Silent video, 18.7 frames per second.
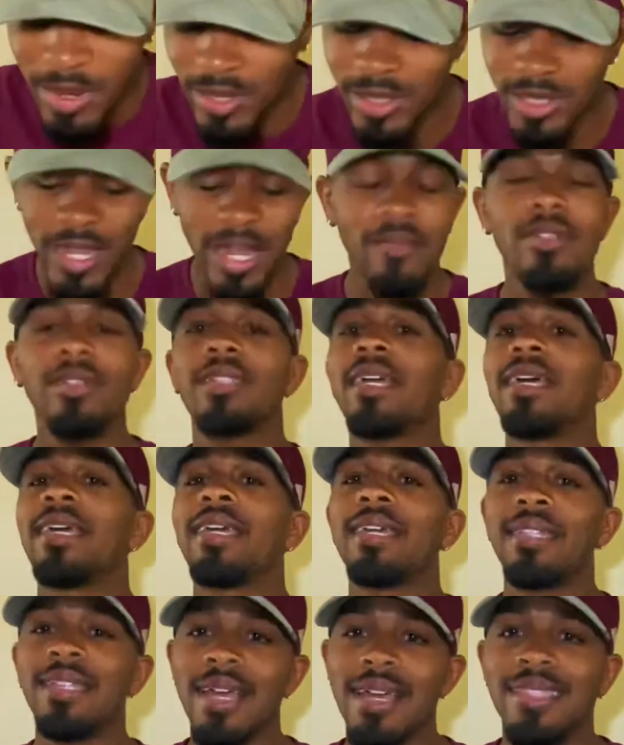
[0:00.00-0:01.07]
is
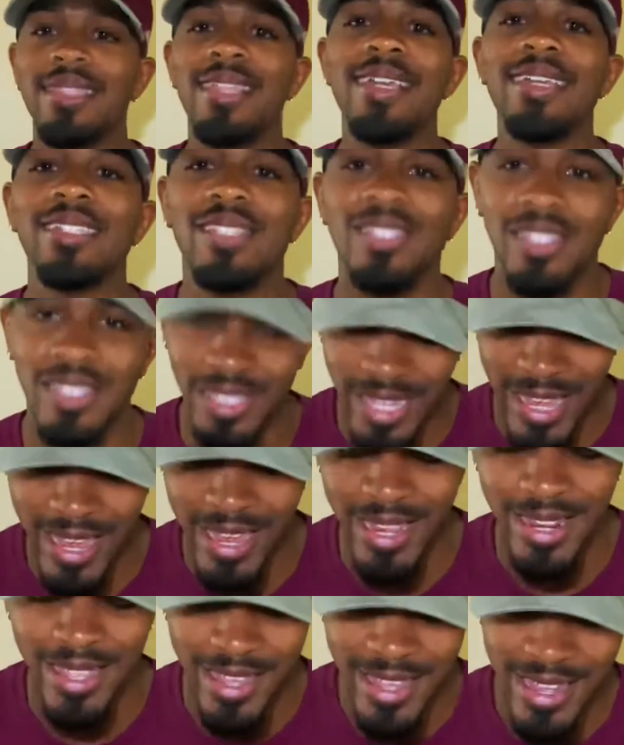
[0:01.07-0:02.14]
everything that they
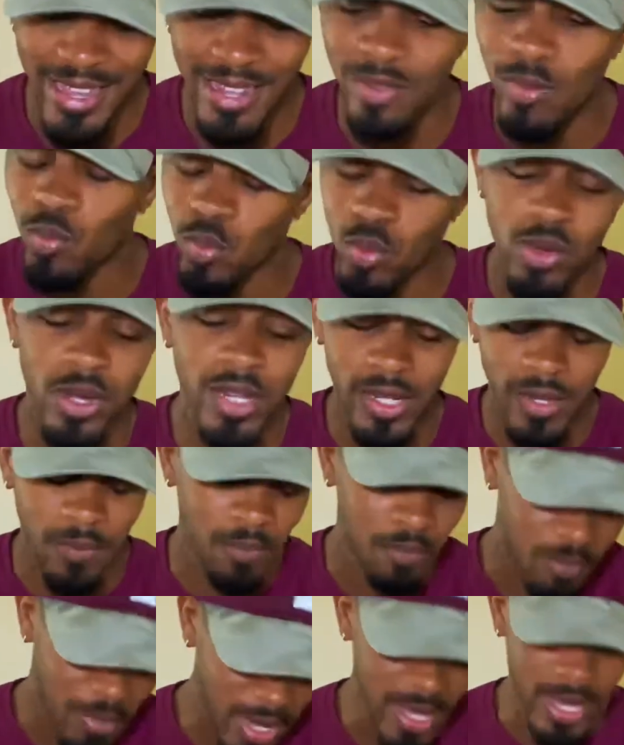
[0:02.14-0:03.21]
said it
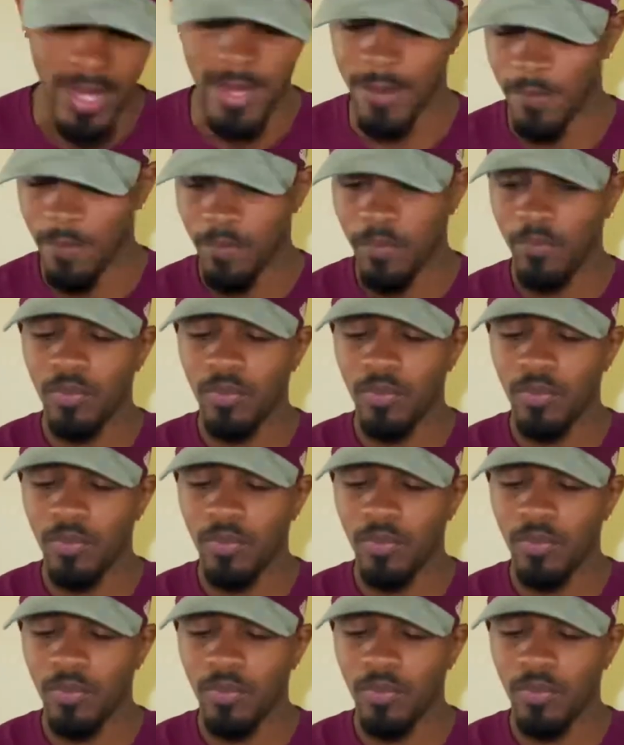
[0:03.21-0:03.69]
would be.